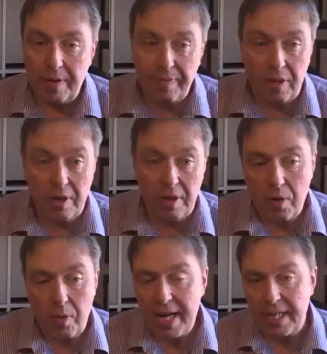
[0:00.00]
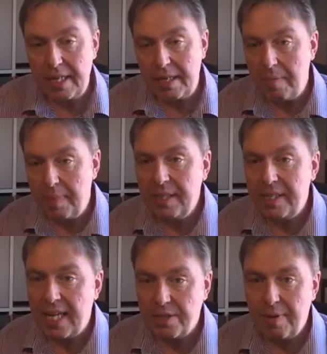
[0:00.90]
come a long way, and
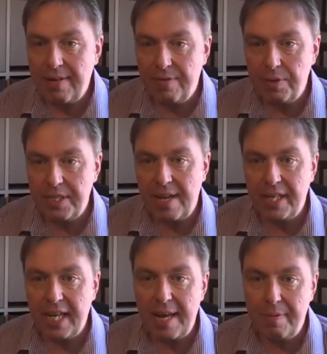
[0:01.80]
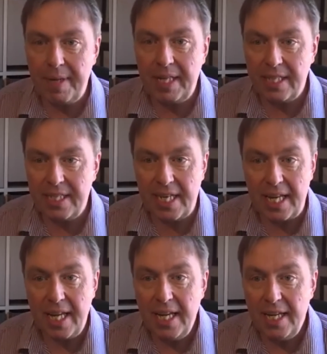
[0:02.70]
building that 24/7
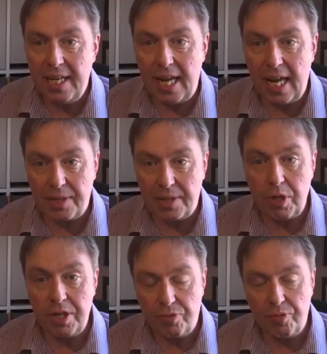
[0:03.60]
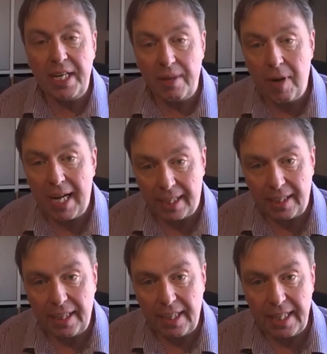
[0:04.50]
capability has worked really
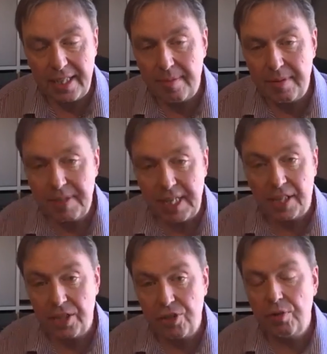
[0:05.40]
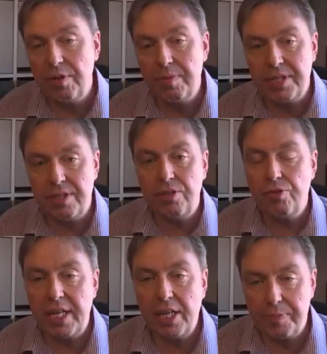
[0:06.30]
well in the control rooms to
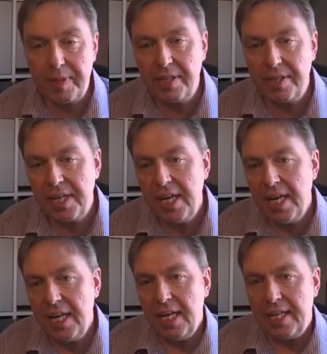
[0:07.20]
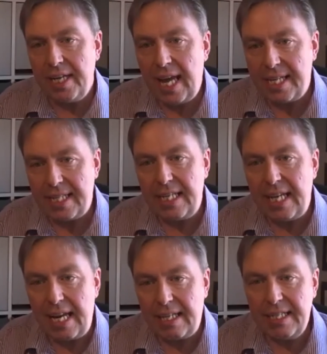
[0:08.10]
triage, because yes,
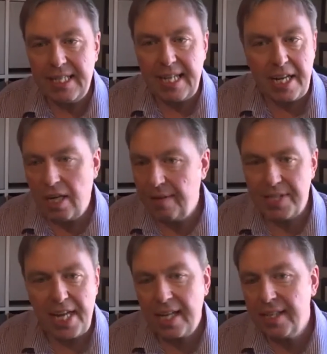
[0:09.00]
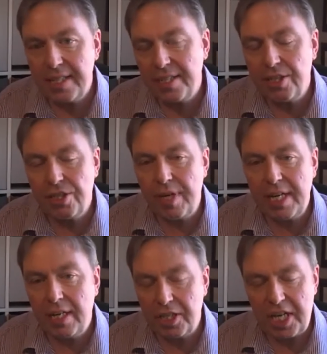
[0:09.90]
it can take half a second to
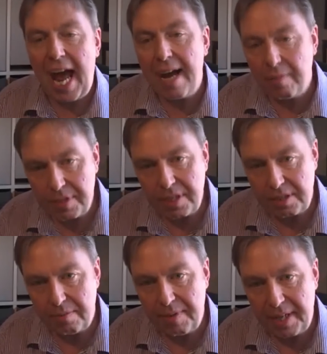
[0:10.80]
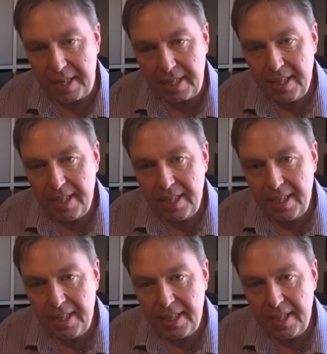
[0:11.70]
triage out something,